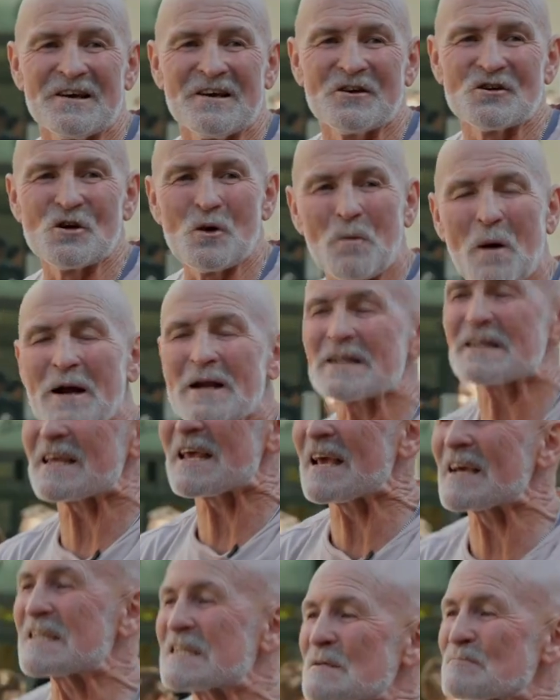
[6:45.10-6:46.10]
You wanted
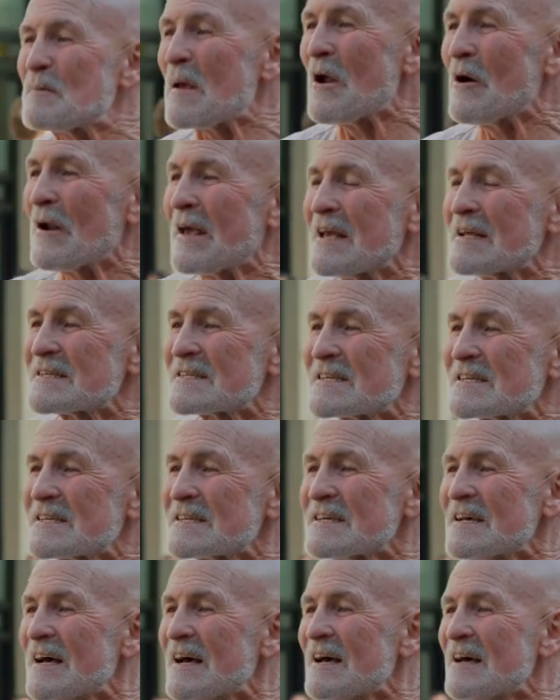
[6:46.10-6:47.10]
the
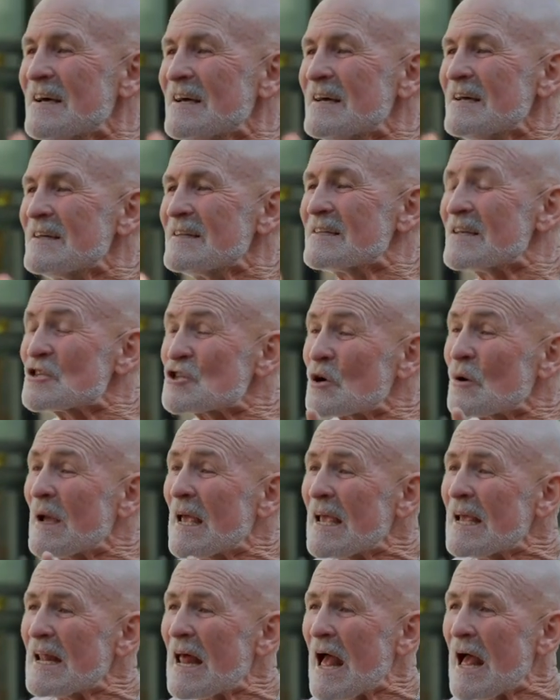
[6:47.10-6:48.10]
experience. Did you
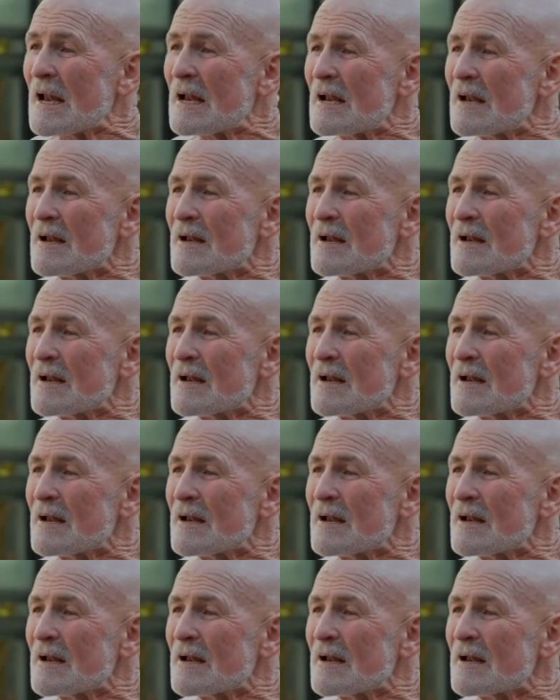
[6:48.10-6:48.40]
hear that?